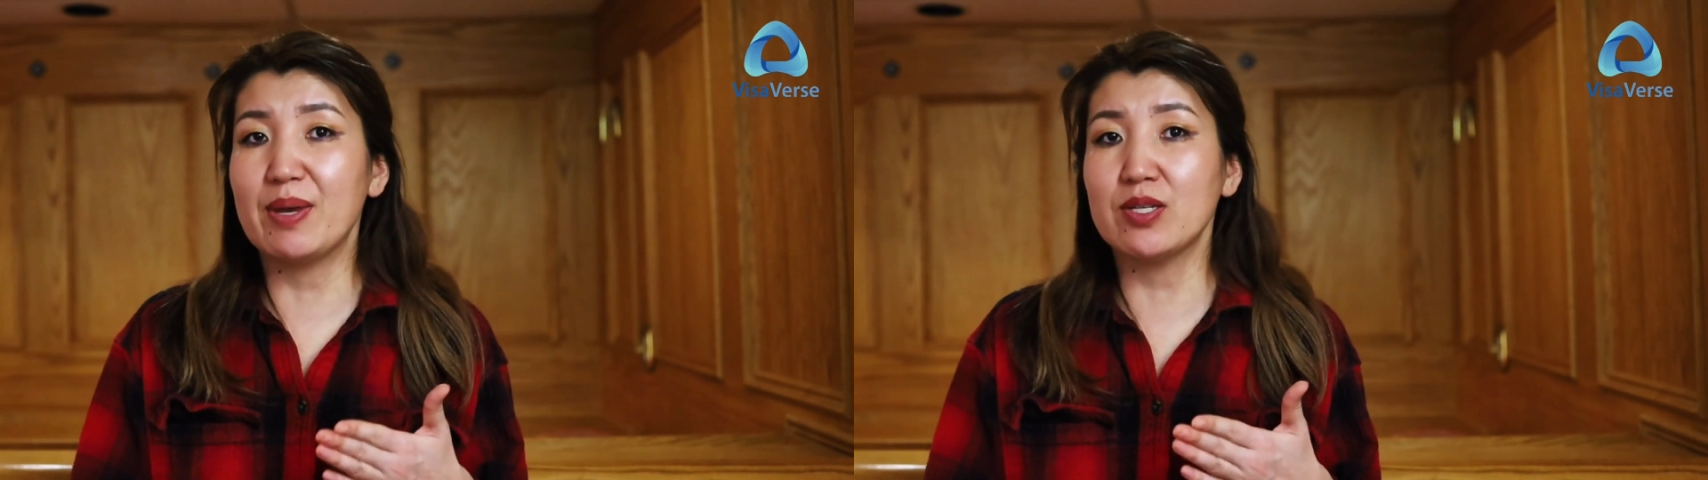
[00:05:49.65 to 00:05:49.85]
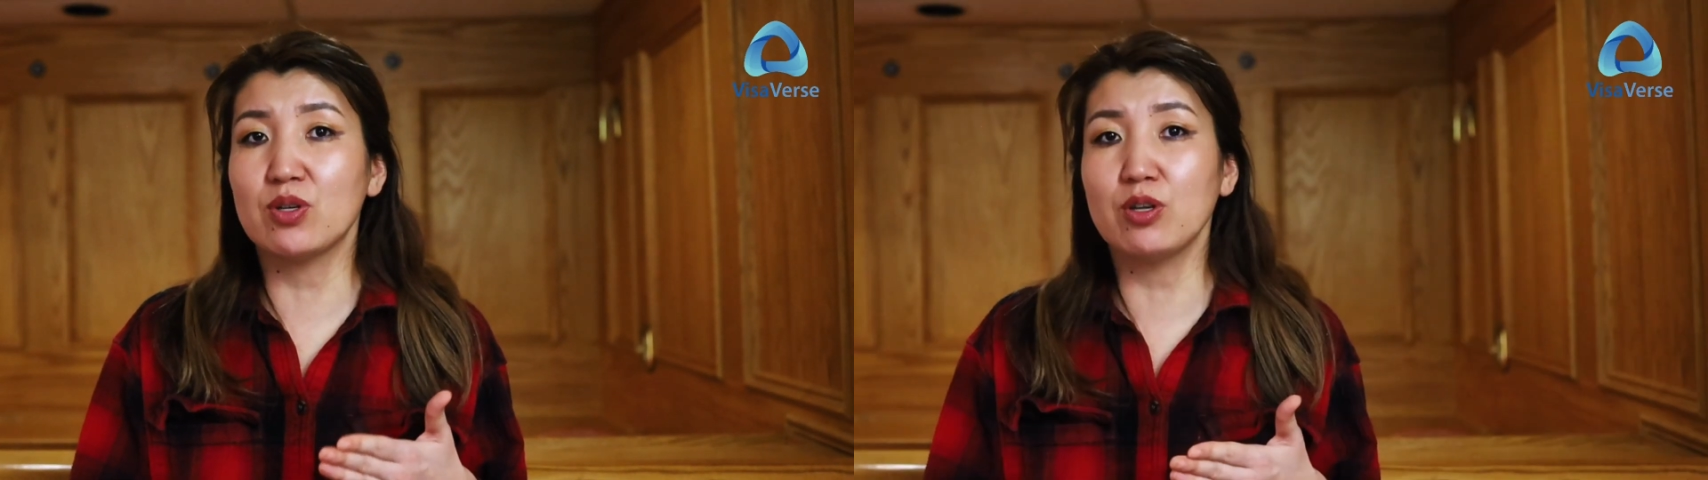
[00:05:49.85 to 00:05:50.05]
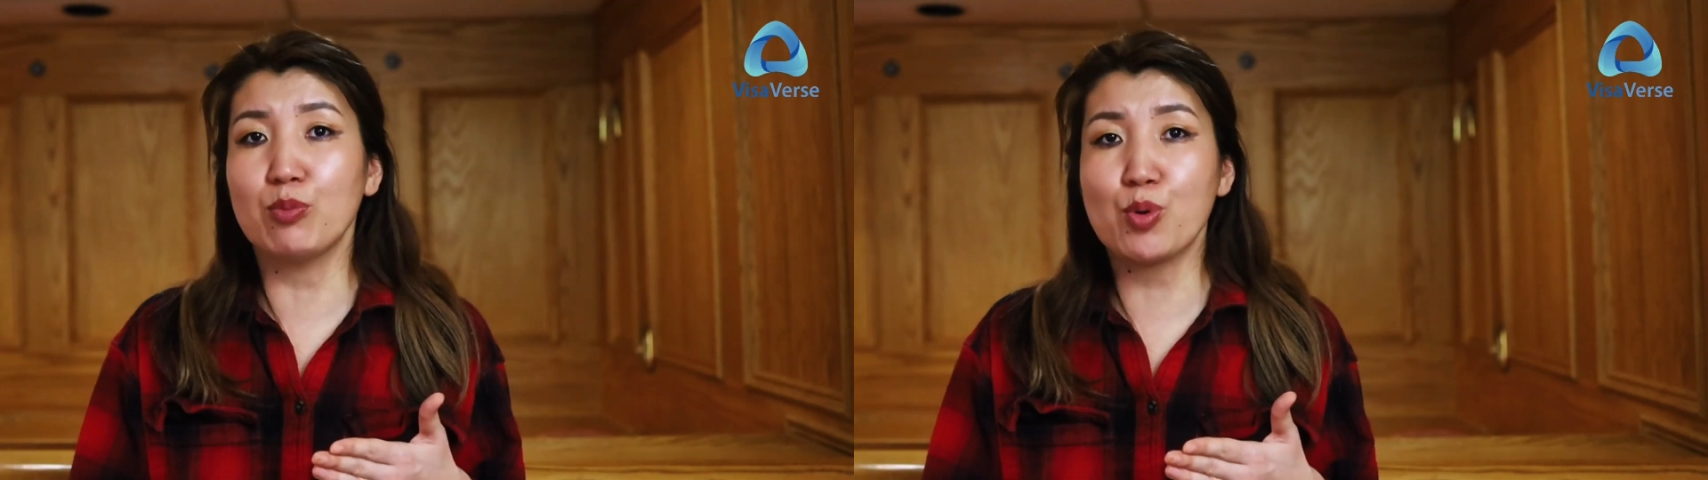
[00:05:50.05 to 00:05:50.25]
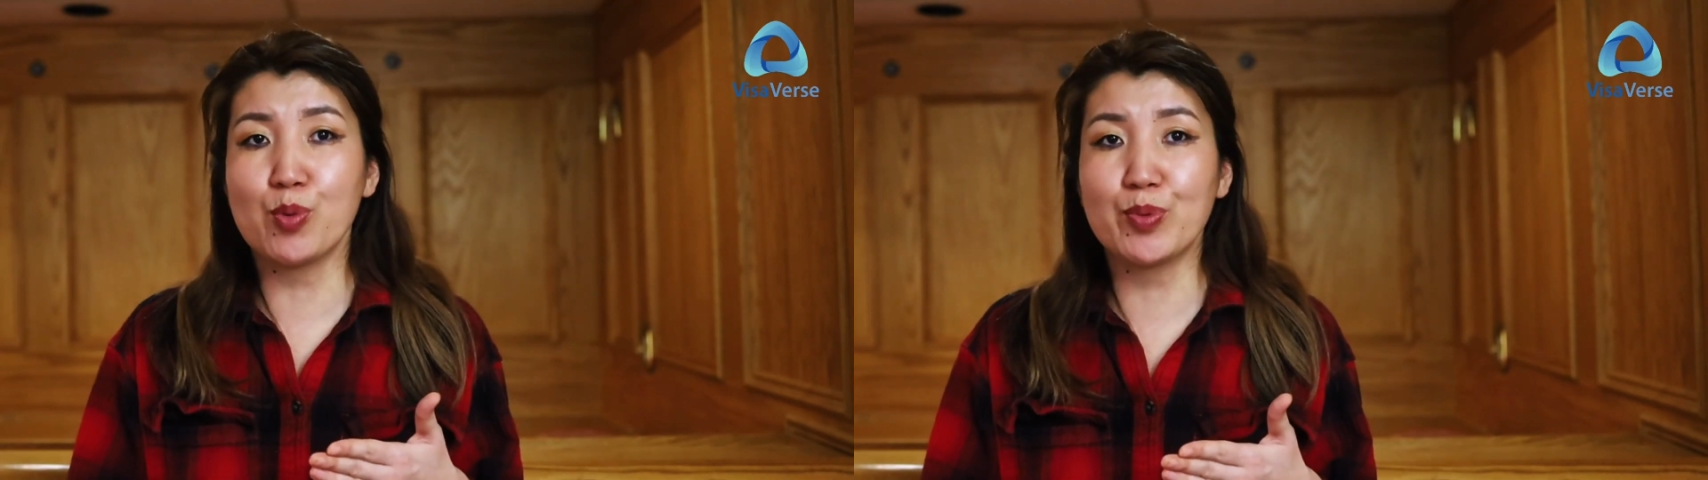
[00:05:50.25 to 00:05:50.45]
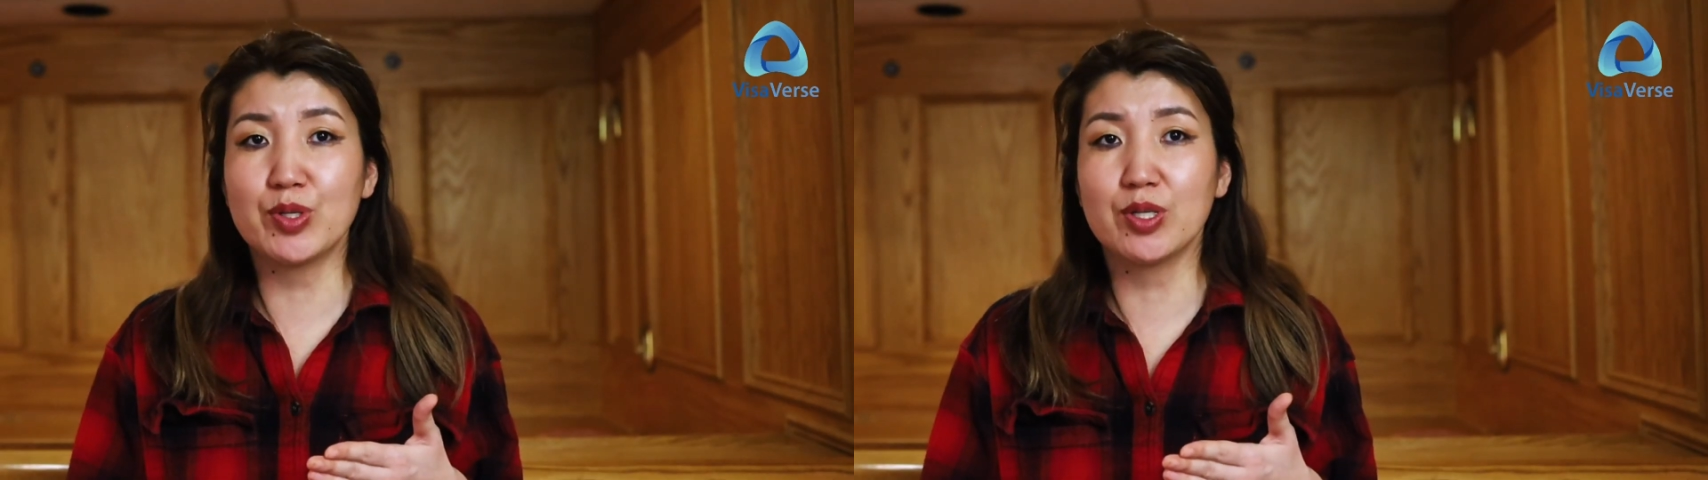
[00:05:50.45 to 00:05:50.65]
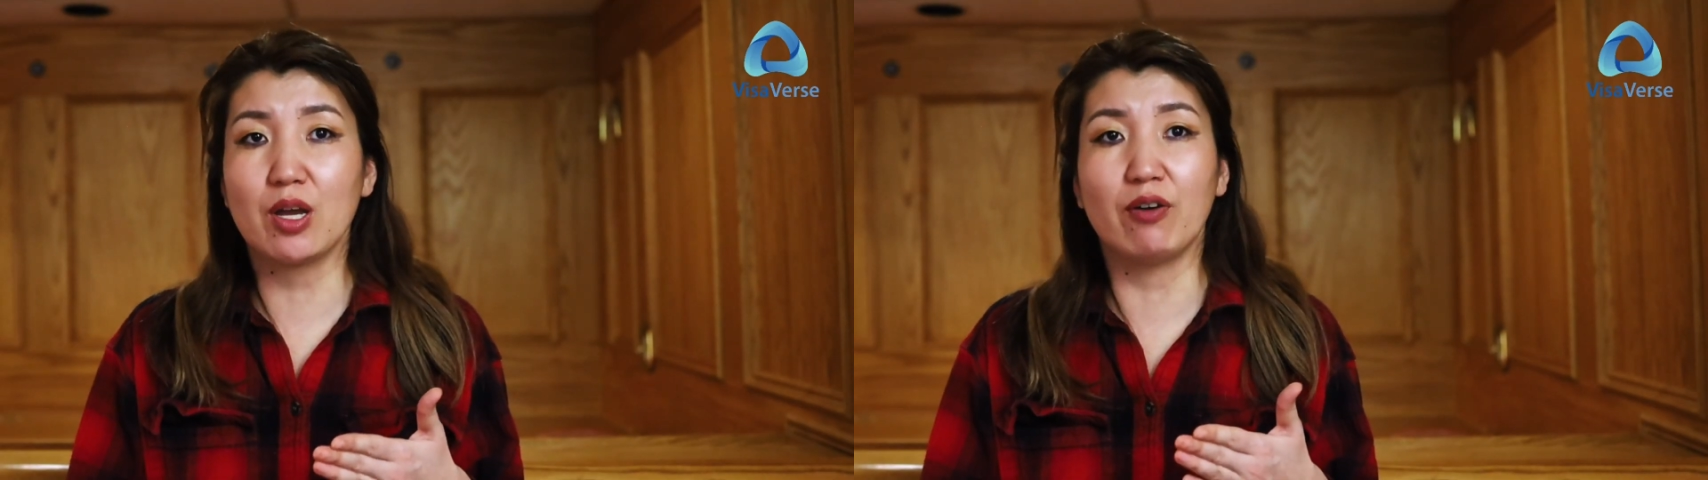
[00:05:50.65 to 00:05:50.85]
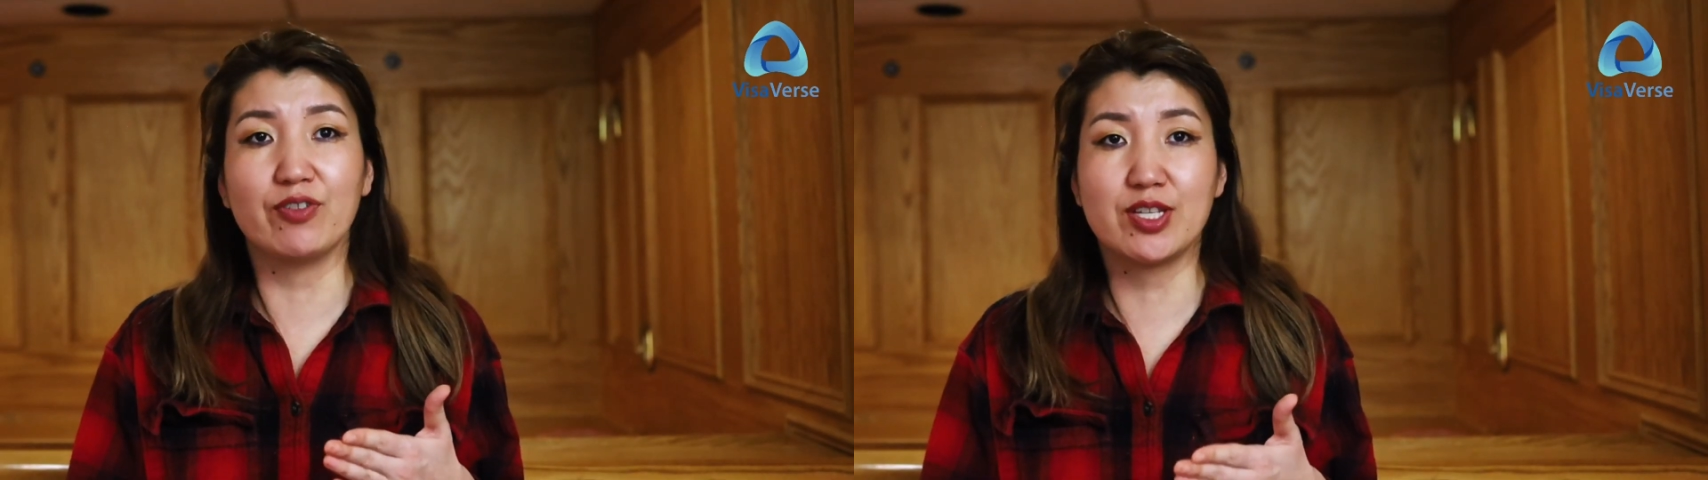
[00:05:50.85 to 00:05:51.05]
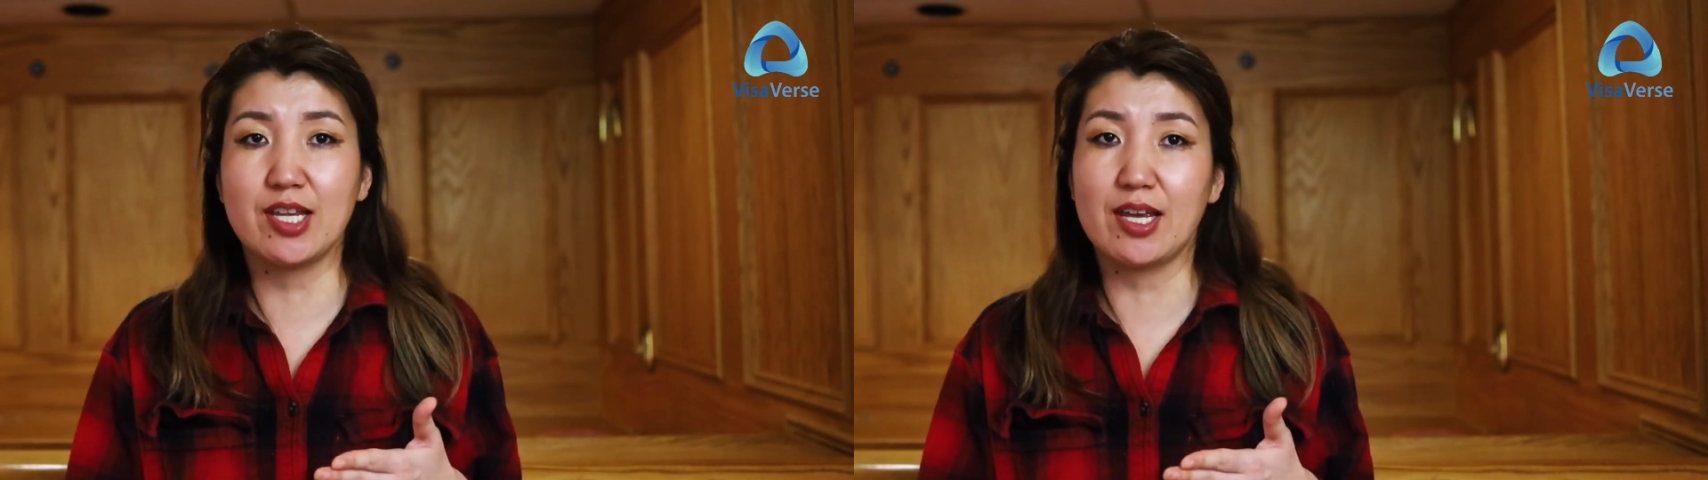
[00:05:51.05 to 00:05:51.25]
based on your purpose of
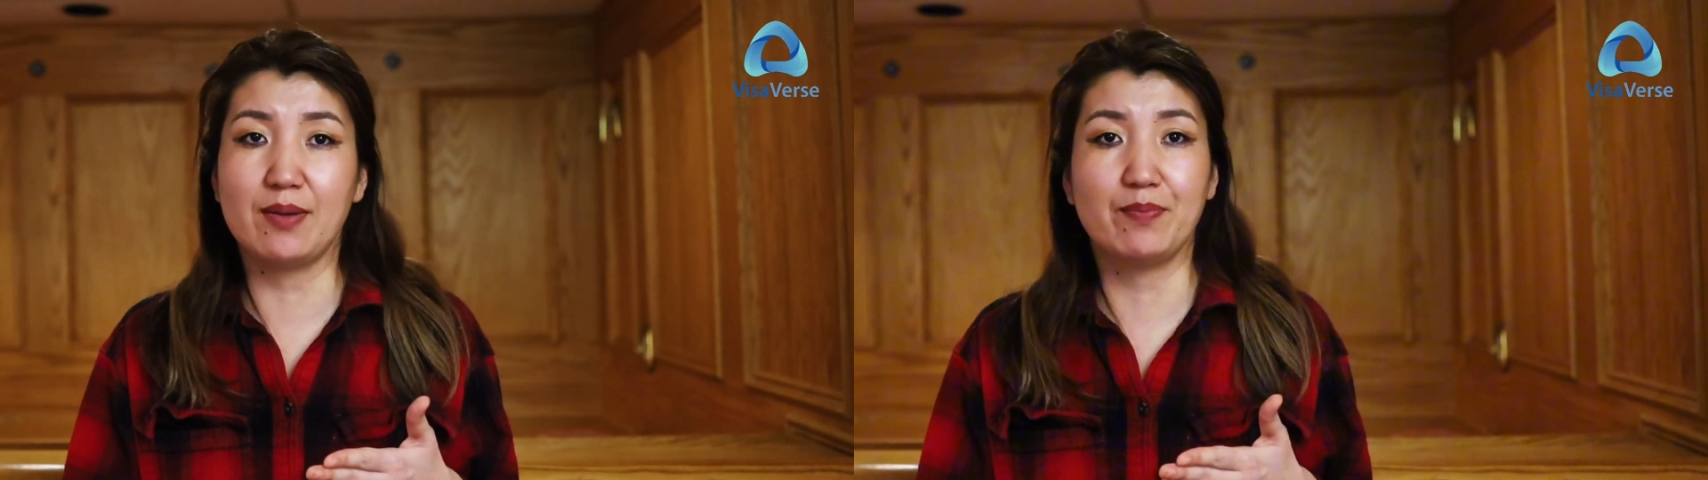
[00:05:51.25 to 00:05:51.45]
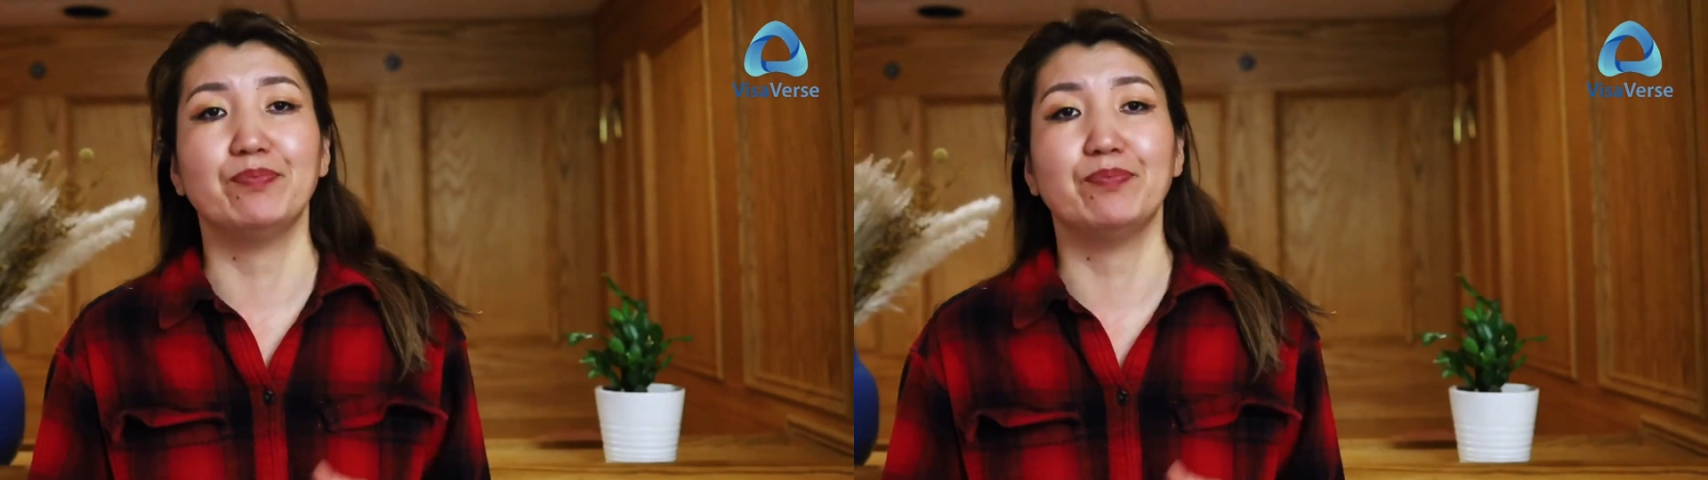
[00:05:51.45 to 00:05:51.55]
stay.